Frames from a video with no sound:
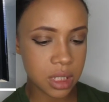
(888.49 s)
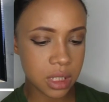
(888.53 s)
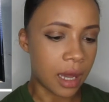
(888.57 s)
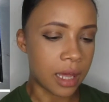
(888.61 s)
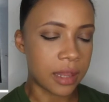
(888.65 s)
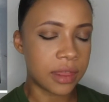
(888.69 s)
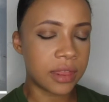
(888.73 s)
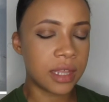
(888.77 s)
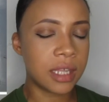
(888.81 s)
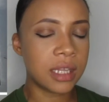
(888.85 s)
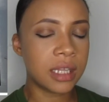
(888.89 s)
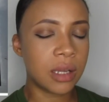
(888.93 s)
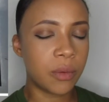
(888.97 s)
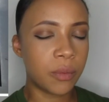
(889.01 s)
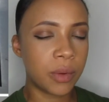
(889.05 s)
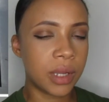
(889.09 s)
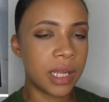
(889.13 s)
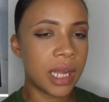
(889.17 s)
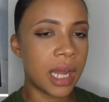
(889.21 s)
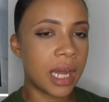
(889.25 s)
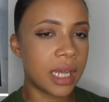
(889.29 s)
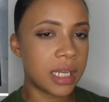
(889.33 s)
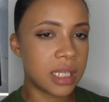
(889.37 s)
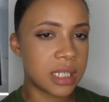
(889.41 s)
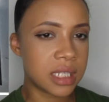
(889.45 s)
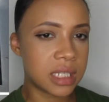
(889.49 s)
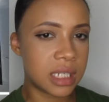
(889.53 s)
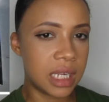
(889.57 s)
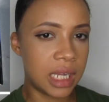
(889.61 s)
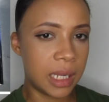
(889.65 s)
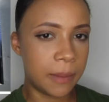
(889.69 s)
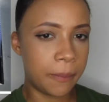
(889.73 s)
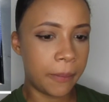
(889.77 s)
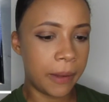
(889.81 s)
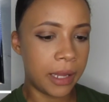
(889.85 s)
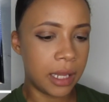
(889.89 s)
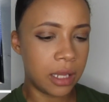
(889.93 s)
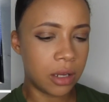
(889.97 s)
I think that we had a
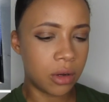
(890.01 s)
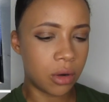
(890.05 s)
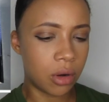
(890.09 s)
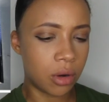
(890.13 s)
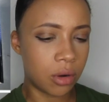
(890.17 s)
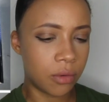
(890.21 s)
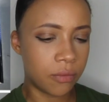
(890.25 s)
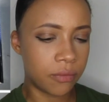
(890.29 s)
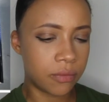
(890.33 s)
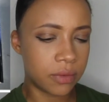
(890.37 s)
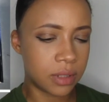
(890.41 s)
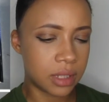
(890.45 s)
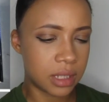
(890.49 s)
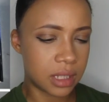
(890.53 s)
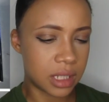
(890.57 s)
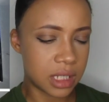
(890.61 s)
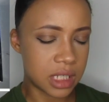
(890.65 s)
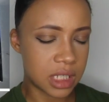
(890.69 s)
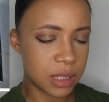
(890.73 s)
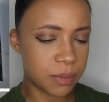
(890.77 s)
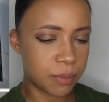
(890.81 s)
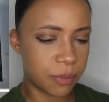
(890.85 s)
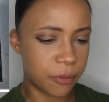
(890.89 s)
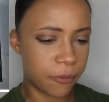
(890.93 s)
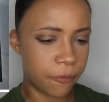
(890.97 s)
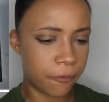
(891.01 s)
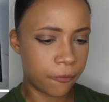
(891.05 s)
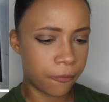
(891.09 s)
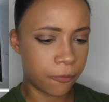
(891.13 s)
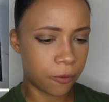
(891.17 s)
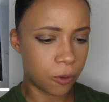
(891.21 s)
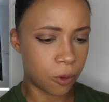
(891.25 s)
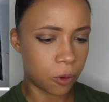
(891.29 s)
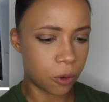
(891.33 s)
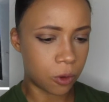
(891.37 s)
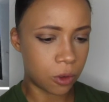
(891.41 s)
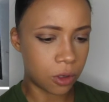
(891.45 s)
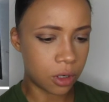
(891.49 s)
sneak peek of this
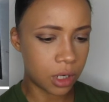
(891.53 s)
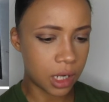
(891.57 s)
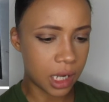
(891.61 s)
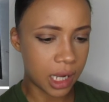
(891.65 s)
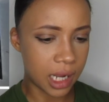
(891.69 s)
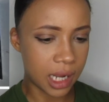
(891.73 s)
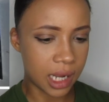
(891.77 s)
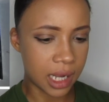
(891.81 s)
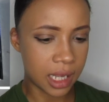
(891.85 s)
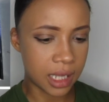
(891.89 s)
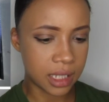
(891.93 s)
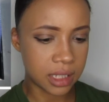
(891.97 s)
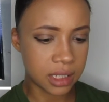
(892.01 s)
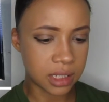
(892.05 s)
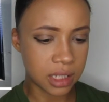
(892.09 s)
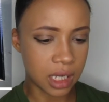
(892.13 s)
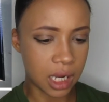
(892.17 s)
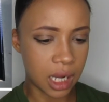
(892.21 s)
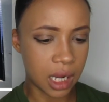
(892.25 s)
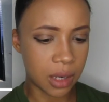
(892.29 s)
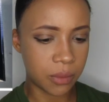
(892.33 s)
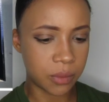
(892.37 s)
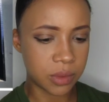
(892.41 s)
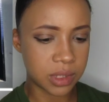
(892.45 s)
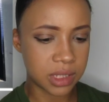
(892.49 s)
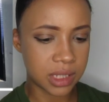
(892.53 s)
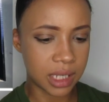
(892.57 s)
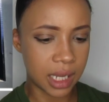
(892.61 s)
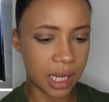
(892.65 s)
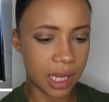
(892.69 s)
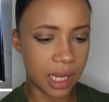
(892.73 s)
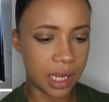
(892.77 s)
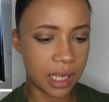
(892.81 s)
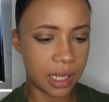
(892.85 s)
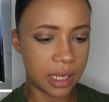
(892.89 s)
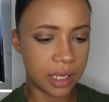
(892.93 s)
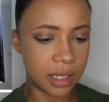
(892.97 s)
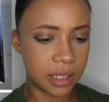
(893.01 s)
before, and I was
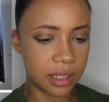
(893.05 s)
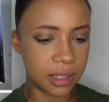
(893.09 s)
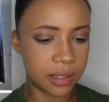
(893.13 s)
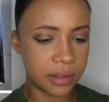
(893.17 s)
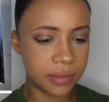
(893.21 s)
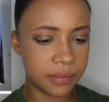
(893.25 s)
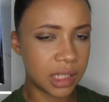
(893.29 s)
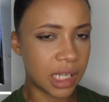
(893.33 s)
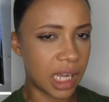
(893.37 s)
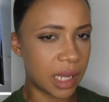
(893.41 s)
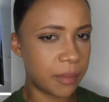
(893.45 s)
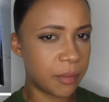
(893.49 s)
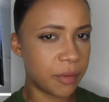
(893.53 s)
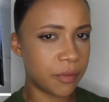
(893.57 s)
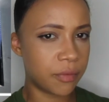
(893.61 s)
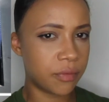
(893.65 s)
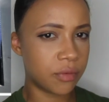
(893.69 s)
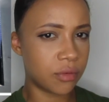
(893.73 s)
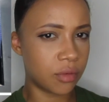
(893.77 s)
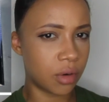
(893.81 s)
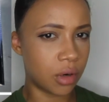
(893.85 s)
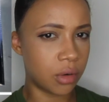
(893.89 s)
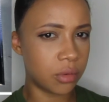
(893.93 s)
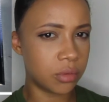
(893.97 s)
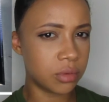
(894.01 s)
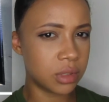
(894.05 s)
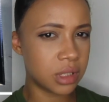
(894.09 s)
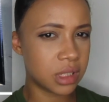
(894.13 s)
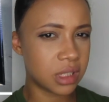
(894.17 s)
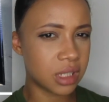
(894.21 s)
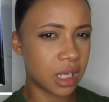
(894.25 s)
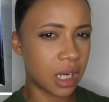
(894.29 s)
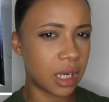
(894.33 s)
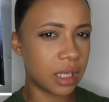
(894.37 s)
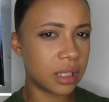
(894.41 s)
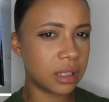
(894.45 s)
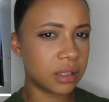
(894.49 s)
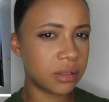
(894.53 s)
getting Game of Thrones
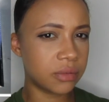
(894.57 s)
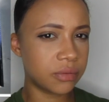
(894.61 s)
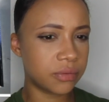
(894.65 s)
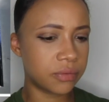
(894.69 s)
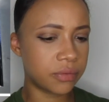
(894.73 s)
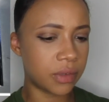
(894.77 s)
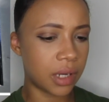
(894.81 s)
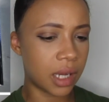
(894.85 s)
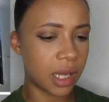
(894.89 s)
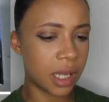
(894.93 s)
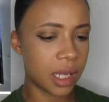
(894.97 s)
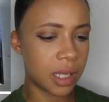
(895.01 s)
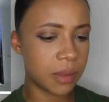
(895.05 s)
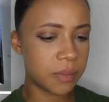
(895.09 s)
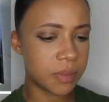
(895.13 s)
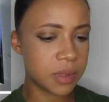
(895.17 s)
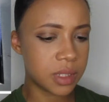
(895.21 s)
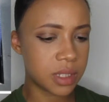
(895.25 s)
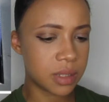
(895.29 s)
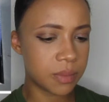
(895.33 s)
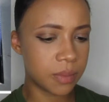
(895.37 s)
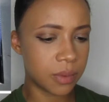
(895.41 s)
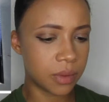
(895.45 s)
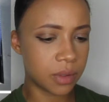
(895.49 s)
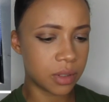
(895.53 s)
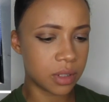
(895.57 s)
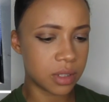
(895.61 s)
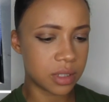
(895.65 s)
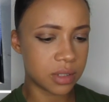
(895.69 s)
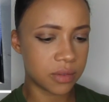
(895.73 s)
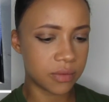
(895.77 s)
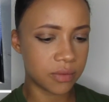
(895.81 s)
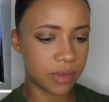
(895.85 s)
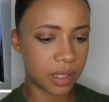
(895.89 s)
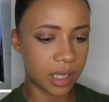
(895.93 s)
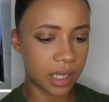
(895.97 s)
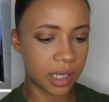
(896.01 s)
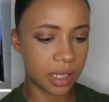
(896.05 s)
kind of vibes because
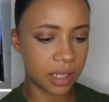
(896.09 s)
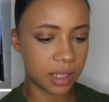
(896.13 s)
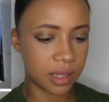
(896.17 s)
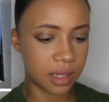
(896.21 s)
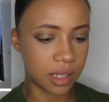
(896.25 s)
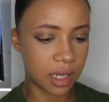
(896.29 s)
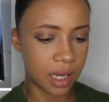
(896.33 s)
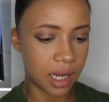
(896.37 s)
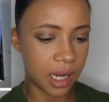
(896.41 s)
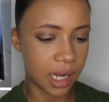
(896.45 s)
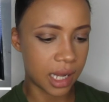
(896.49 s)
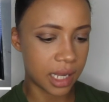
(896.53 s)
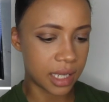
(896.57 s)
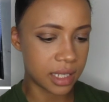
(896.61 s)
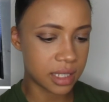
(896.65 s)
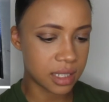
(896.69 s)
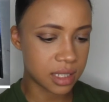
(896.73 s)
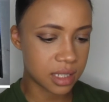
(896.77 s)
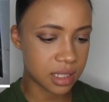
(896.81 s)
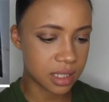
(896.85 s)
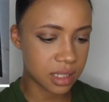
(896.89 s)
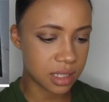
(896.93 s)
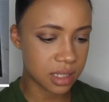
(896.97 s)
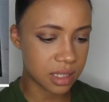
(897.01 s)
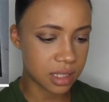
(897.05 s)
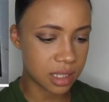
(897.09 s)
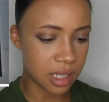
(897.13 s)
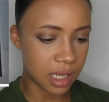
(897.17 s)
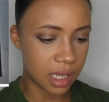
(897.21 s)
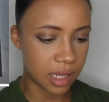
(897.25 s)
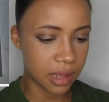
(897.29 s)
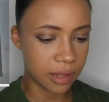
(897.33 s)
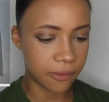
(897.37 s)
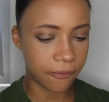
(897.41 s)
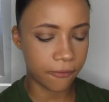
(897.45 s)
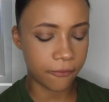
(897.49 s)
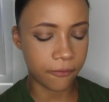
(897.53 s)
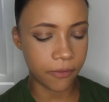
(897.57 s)
of like the ice
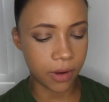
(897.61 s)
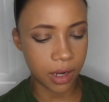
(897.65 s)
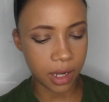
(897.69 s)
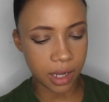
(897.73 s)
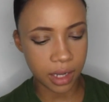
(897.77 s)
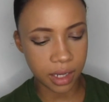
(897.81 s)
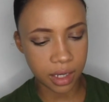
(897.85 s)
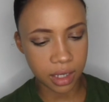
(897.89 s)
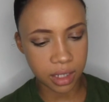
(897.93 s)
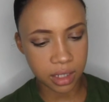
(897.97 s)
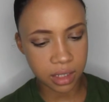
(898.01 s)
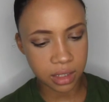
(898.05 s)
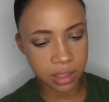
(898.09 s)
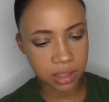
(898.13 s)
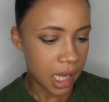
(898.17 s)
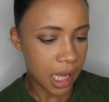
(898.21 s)
and fire.